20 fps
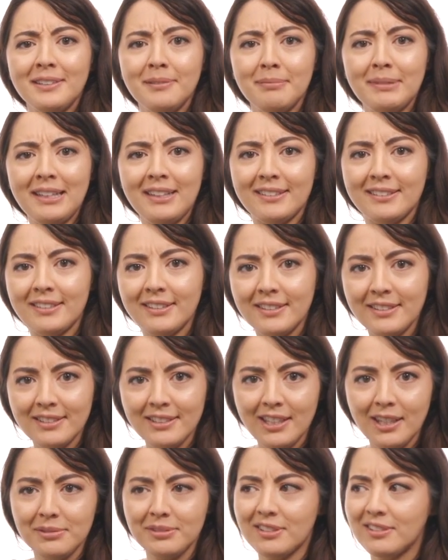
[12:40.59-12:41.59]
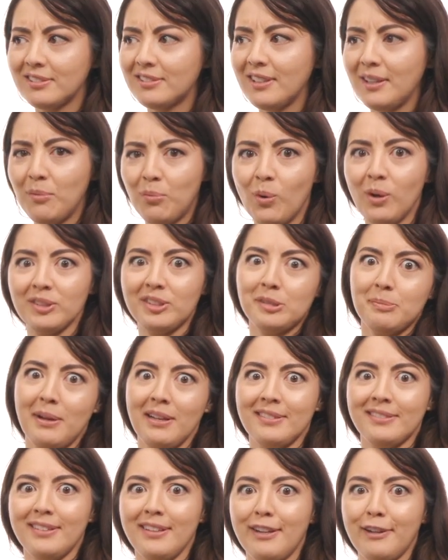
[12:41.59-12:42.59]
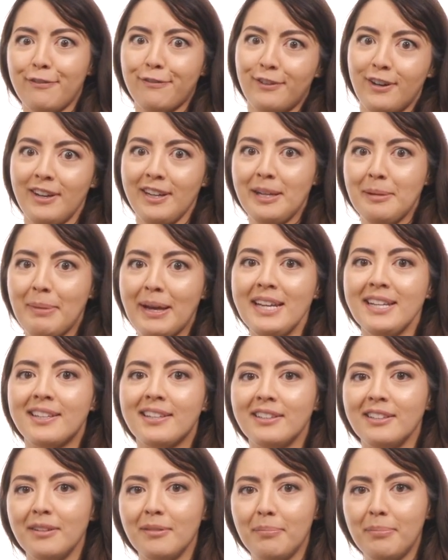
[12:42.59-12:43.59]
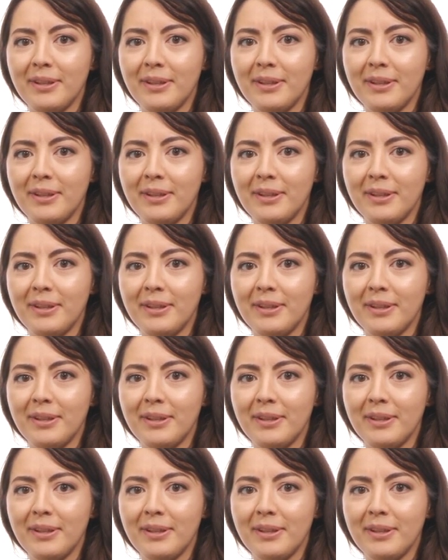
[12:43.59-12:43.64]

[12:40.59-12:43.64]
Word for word: Man, I was going to say, what smells like frying bacon?